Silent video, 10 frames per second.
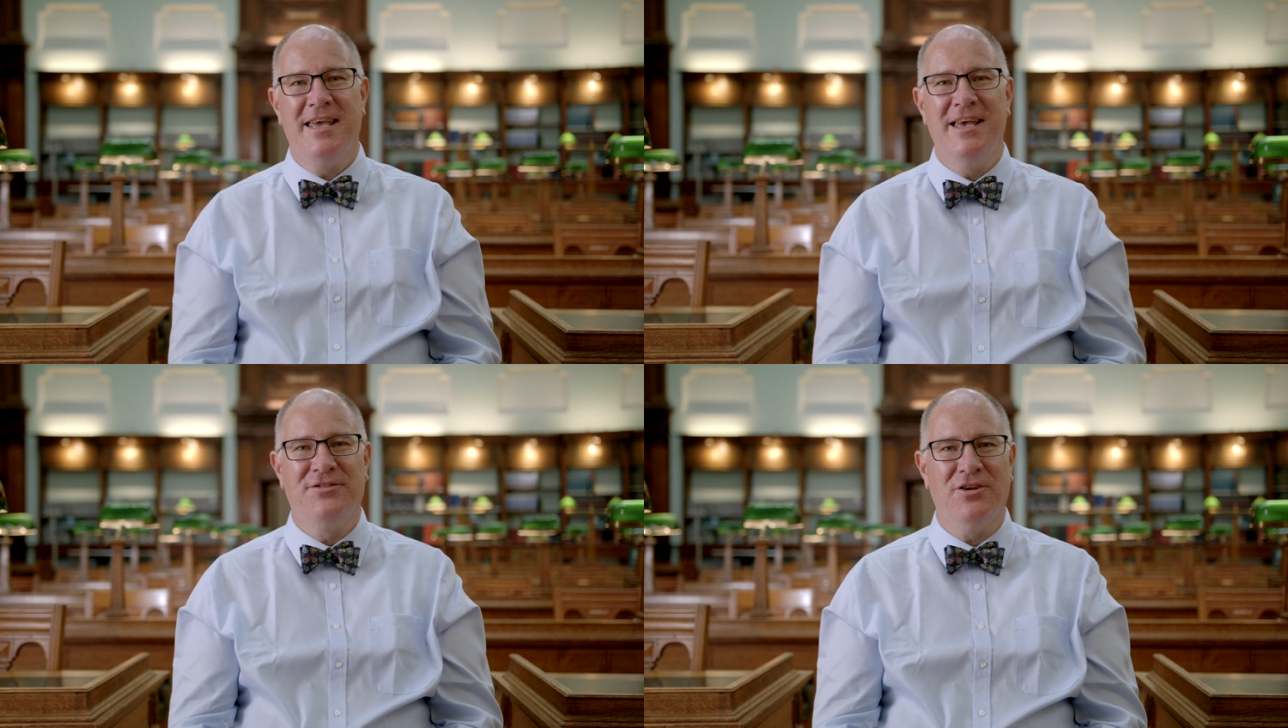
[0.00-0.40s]

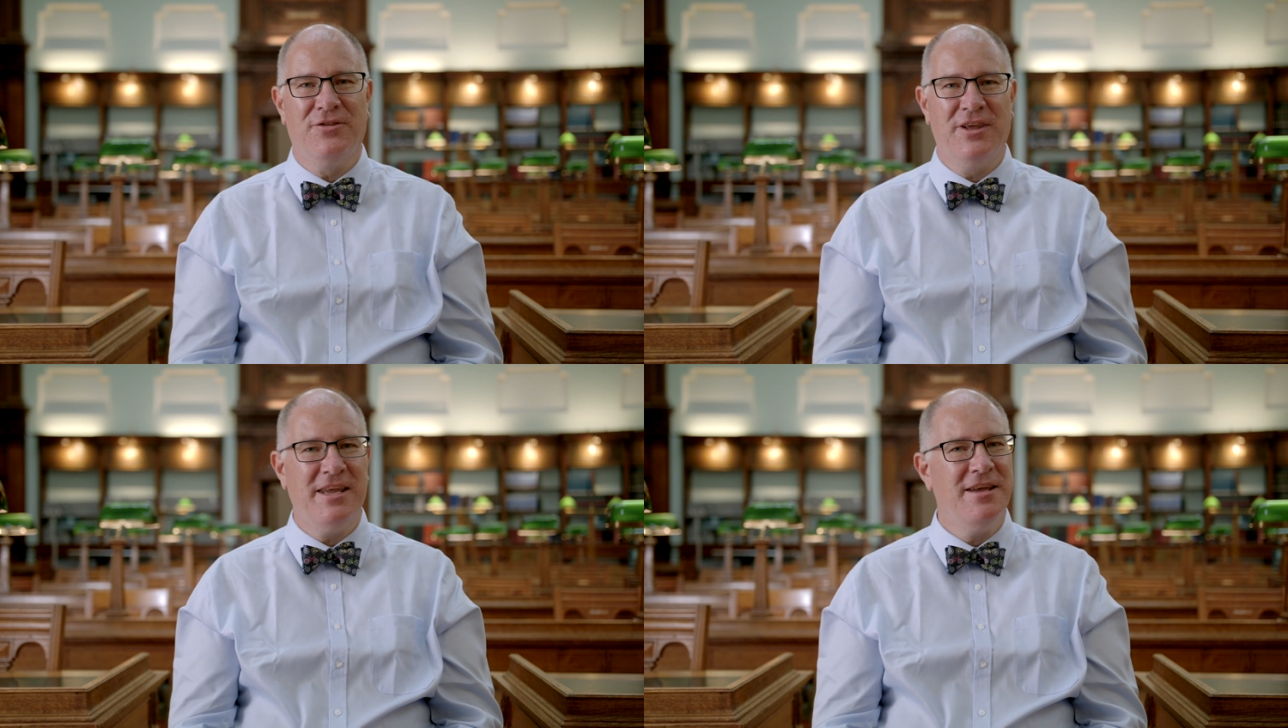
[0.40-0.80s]
is that
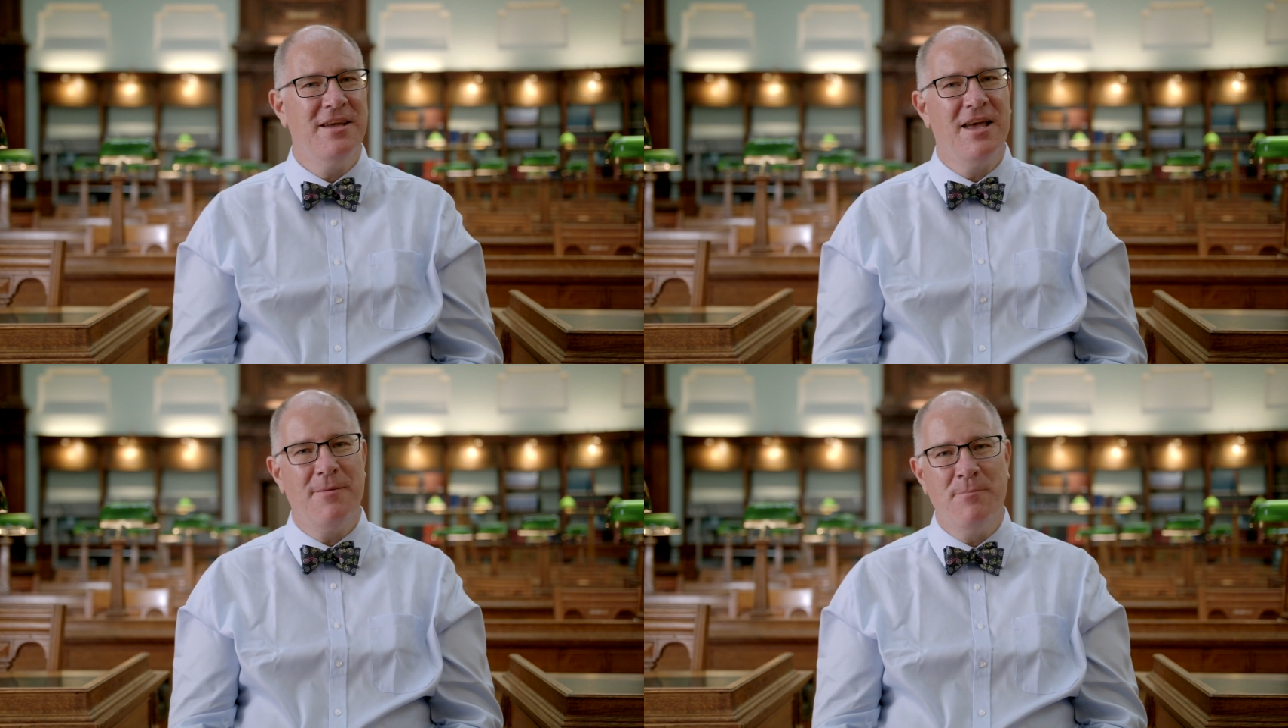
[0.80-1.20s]
the
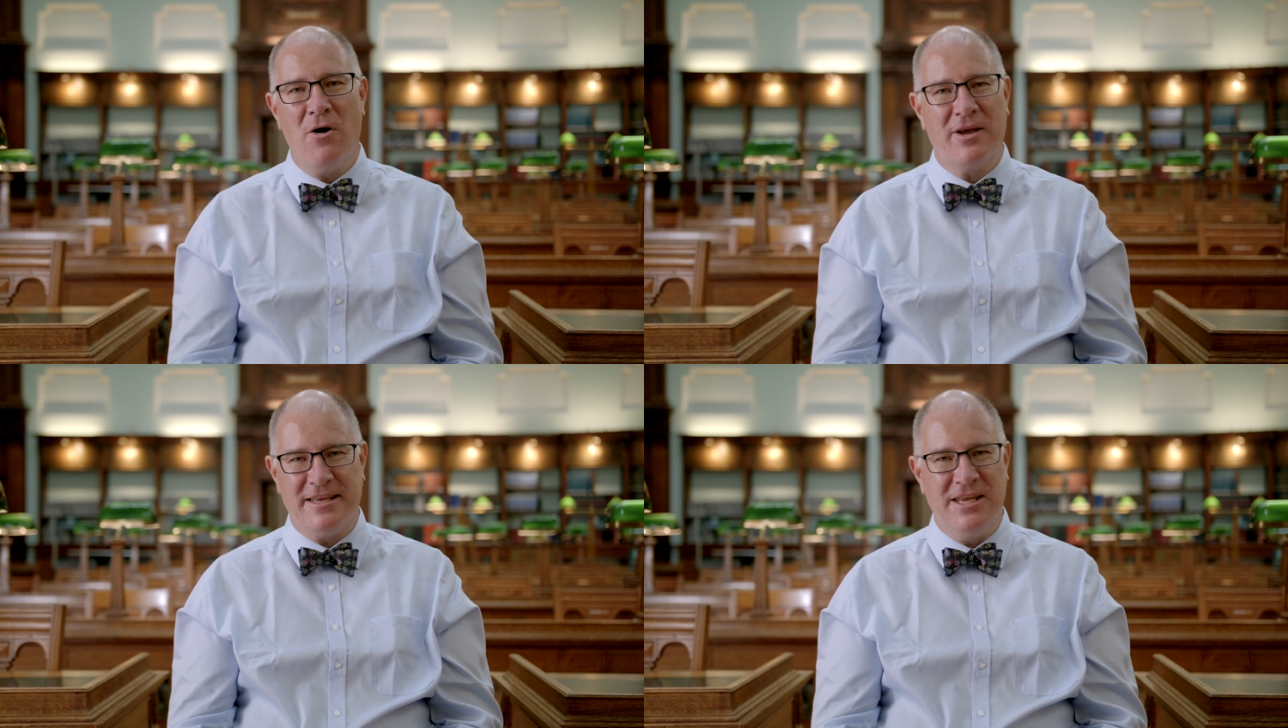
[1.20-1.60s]

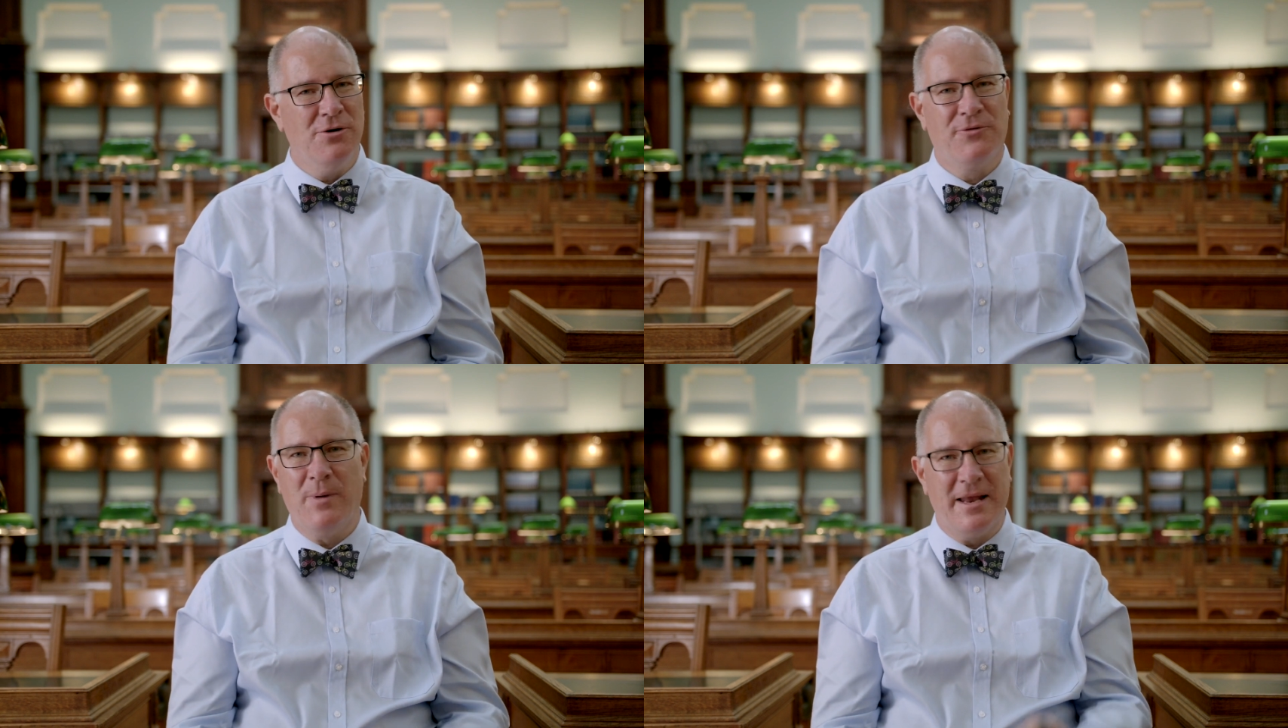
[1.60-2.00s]
market
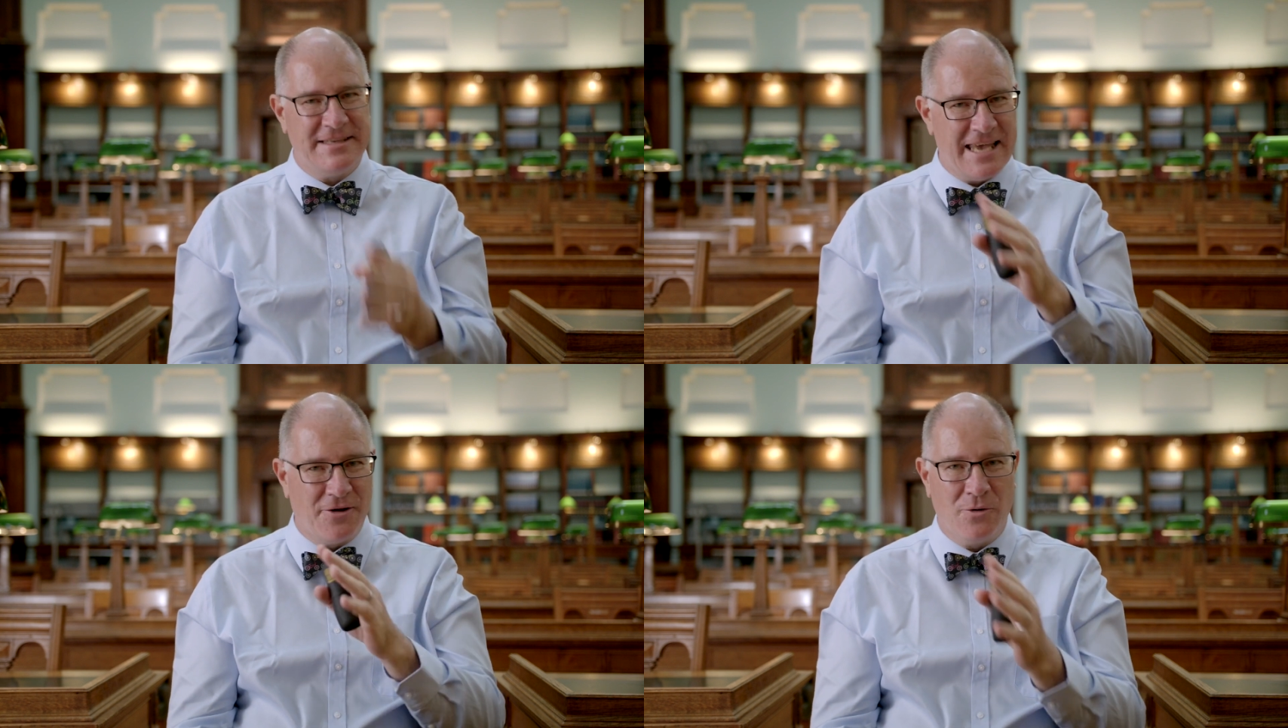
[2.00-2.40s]
yields went
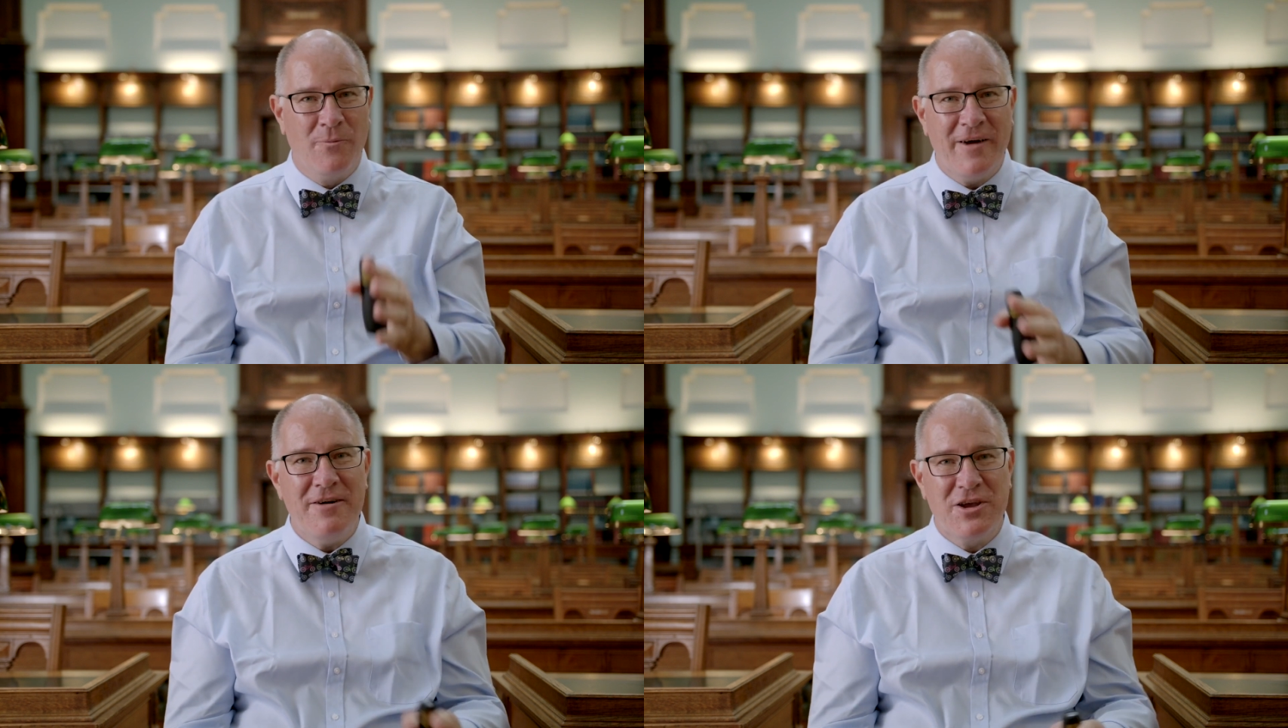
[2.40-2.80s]
down, and
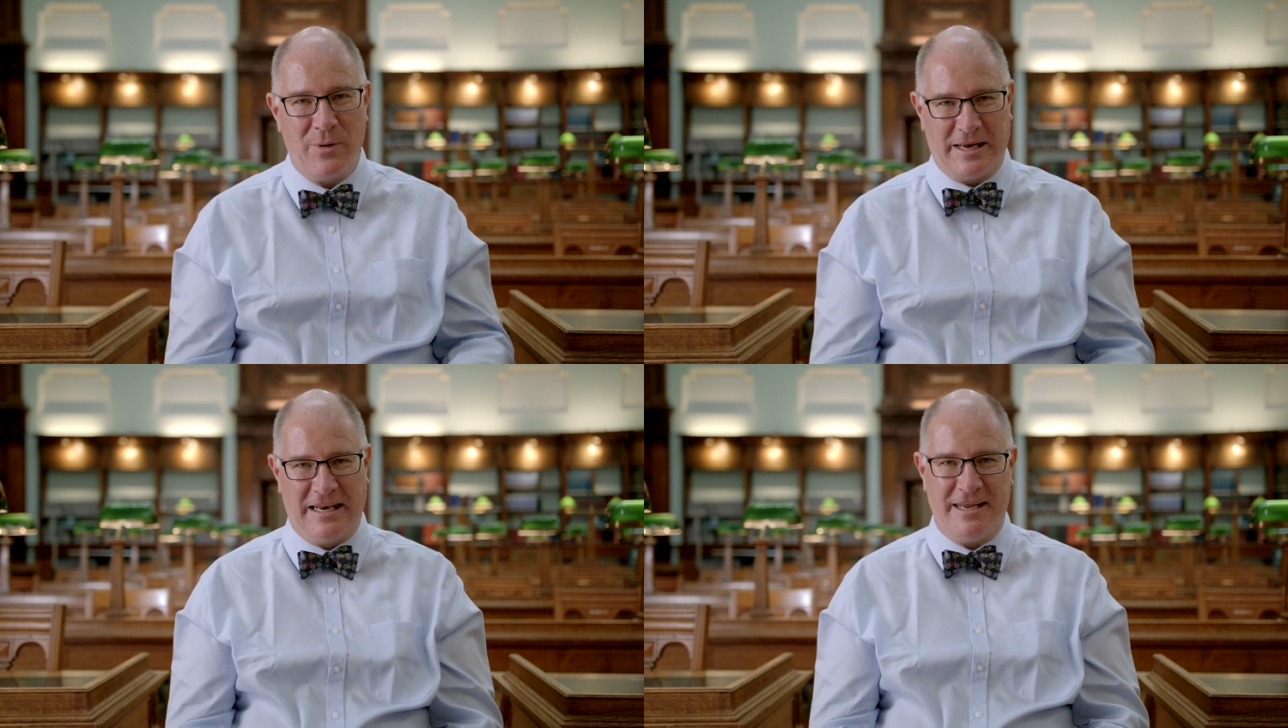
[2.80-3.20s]
very
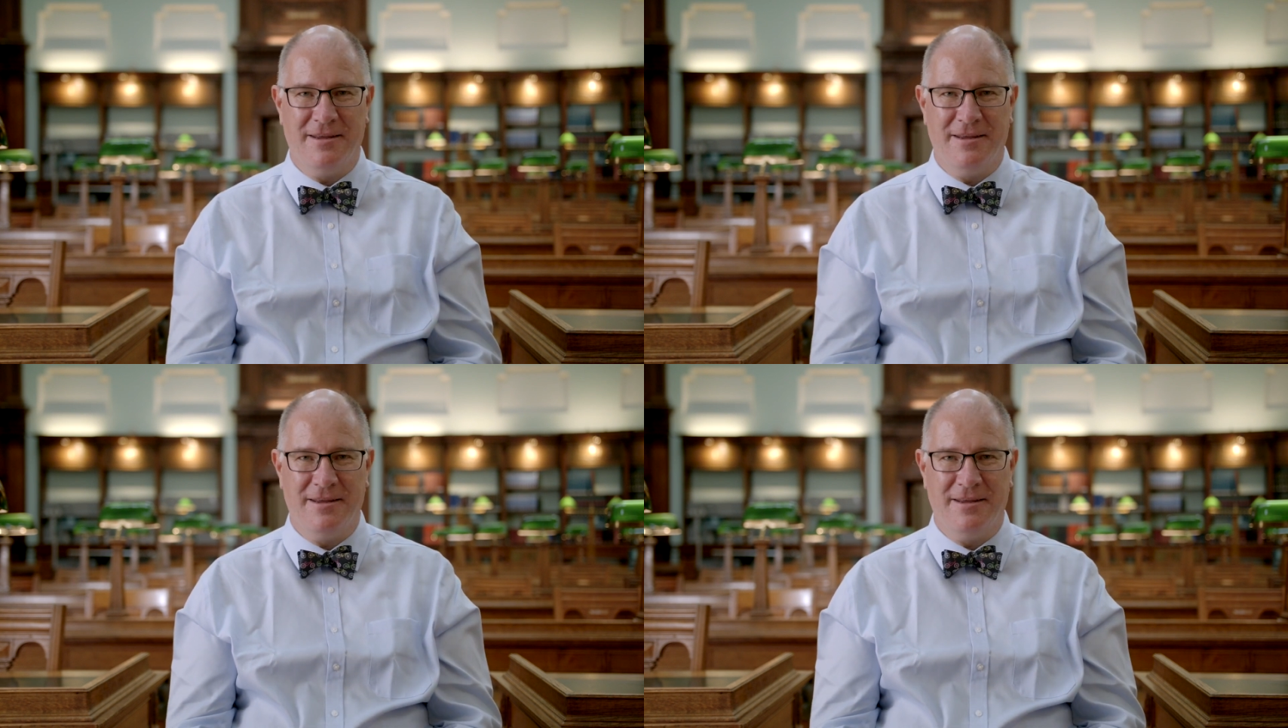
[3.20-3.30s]
quickly,